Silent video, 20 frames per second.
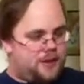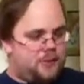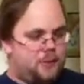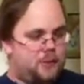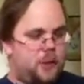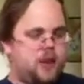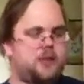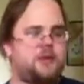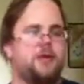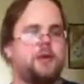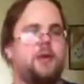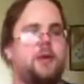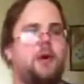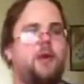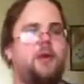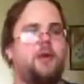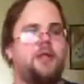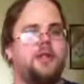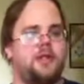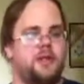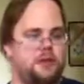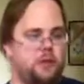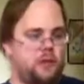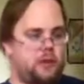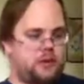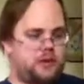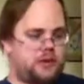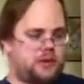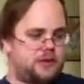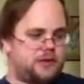Wrestletalk is
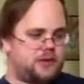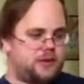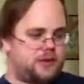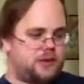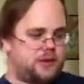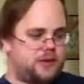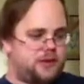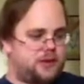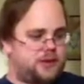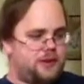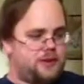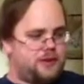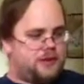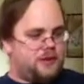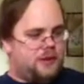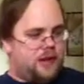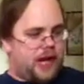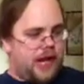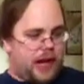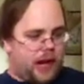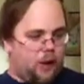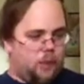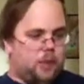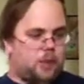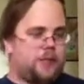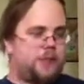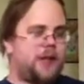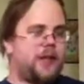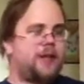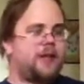yours. I will
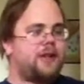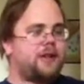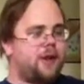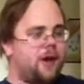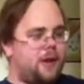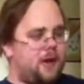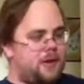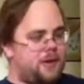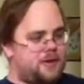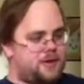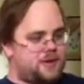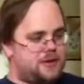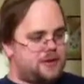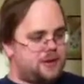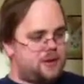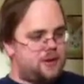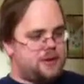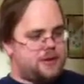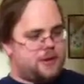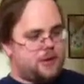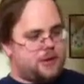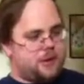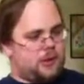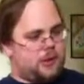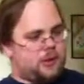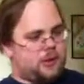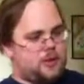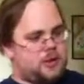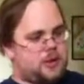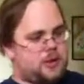be the co-host of
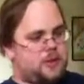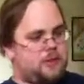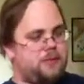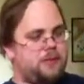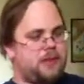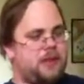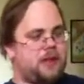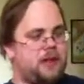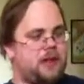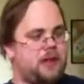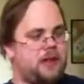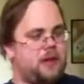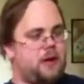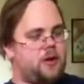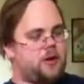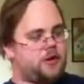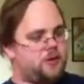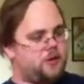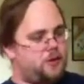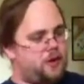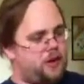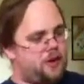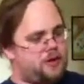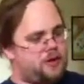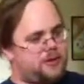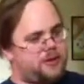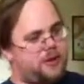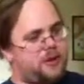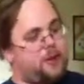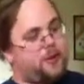Wrestletalk. You can be the host of
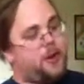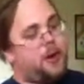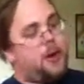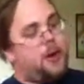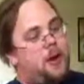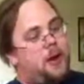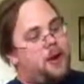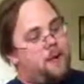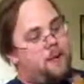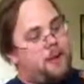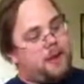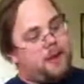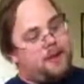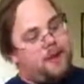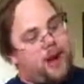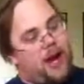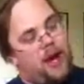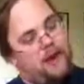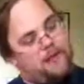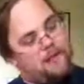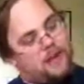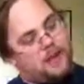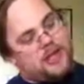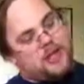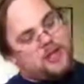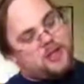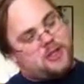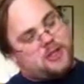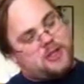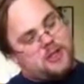Wrestletalk. But if I
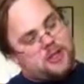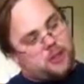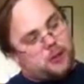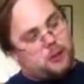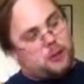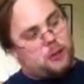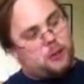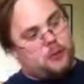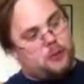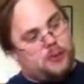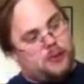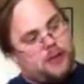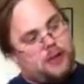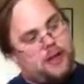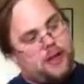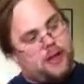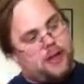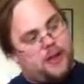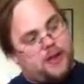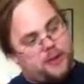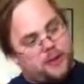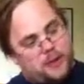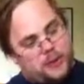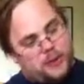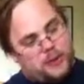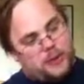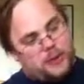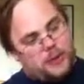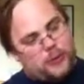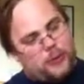beat you,
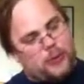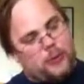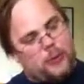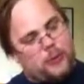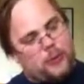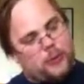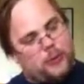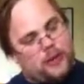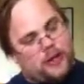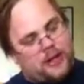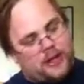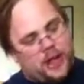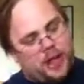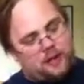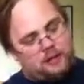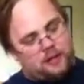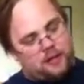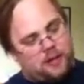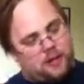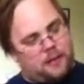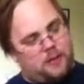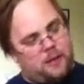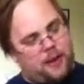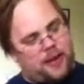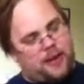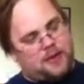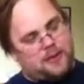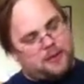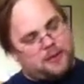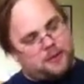then you have to come
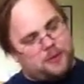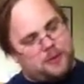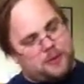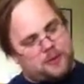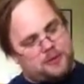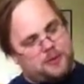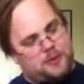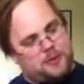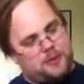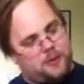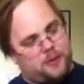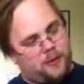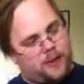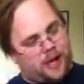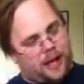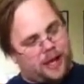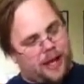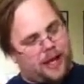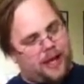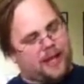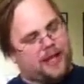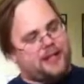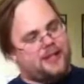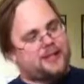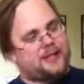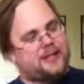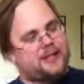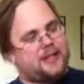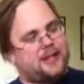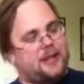back to Wrestletalk
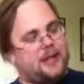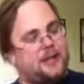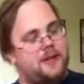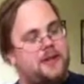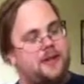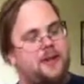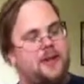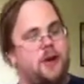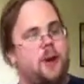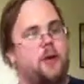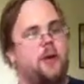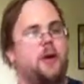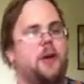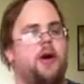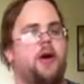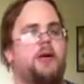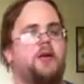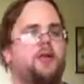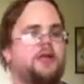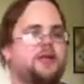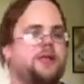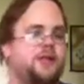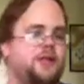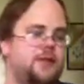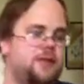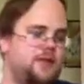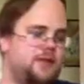as the co-host.